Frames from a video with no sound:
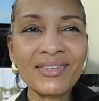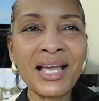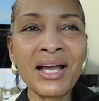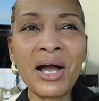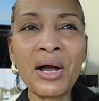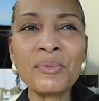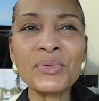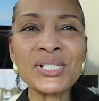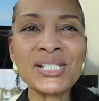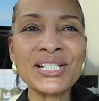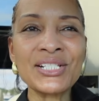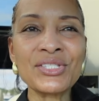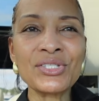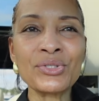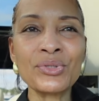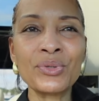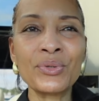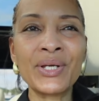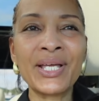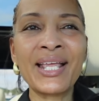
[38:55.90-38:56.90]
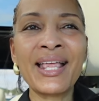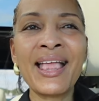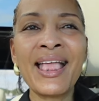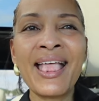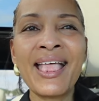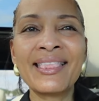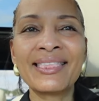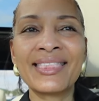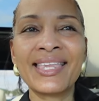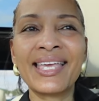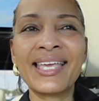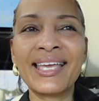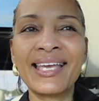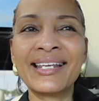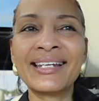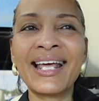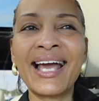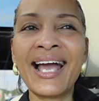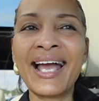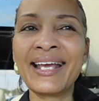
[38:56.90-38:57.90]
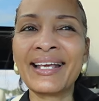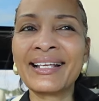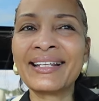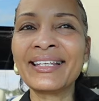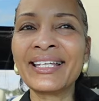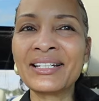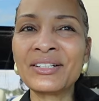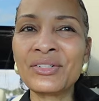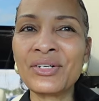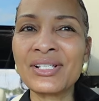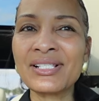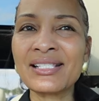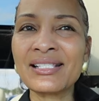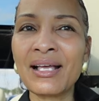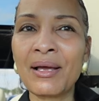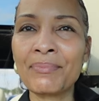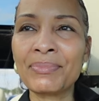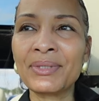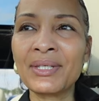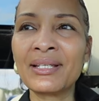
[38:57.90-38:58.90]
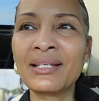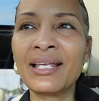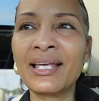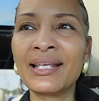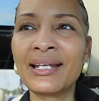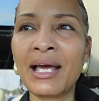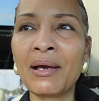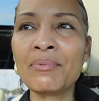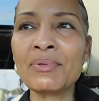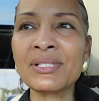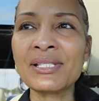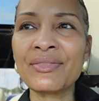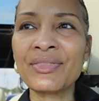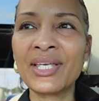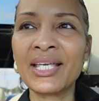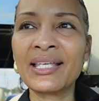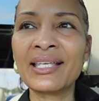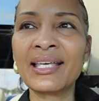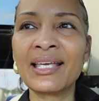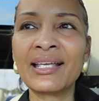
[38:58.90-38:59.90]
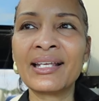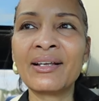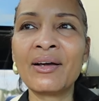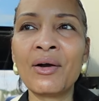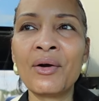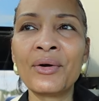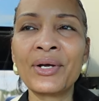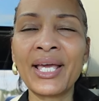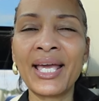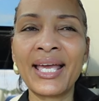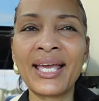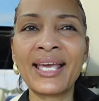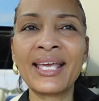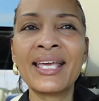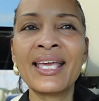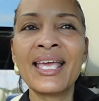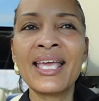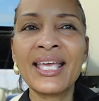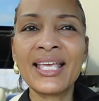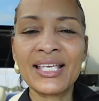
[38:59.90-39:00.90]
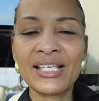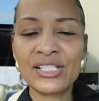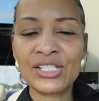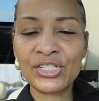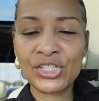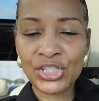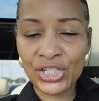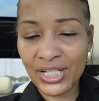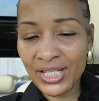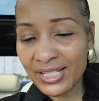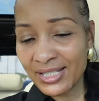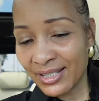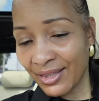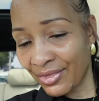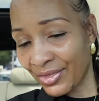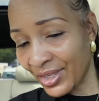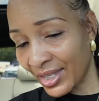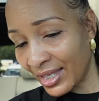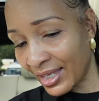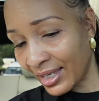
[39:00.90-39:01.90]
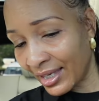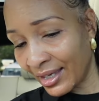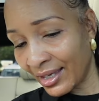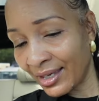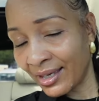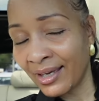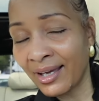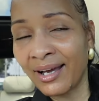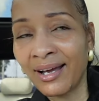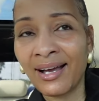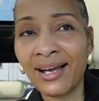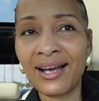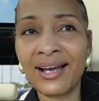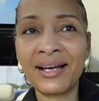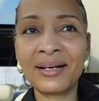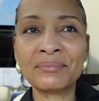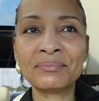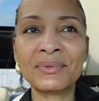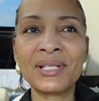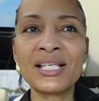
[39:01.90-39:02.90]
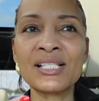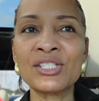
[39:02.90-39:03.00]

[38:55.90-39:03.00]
I was into it. Then I clicked on something and I was thinking, okay, it's just another,